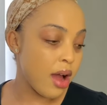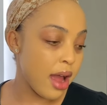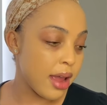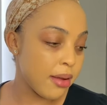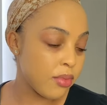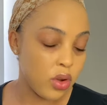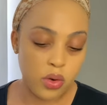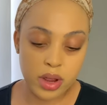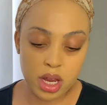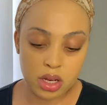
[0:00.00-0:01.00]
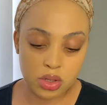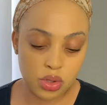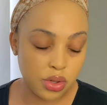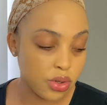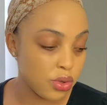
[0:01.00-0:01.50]
i am going
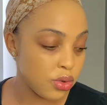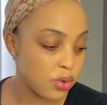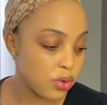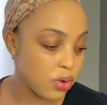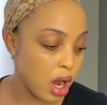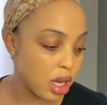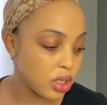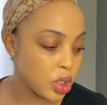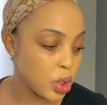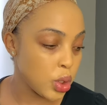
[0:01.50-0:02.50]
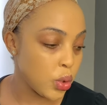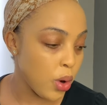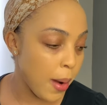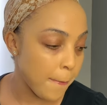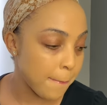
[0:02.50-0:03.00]
to
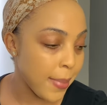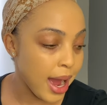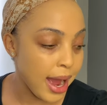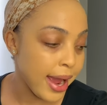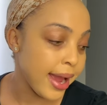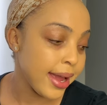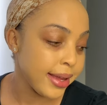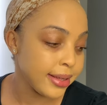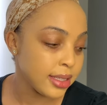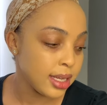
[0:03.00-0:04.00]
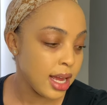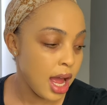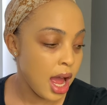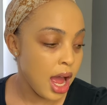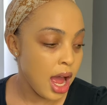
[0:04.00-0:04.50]
do my
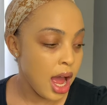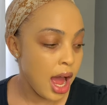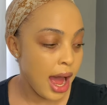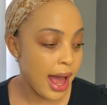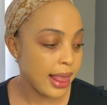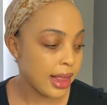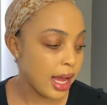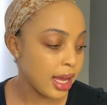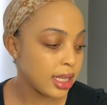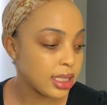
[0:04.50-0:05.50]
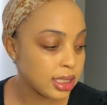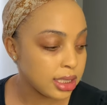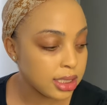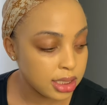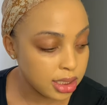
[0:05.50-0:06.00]

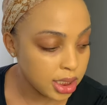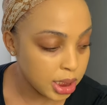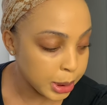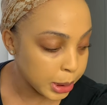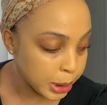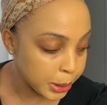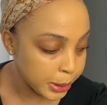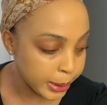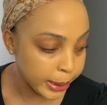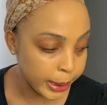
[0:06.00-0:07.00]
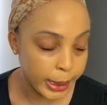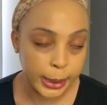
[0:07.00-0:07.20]
highlights you know yeah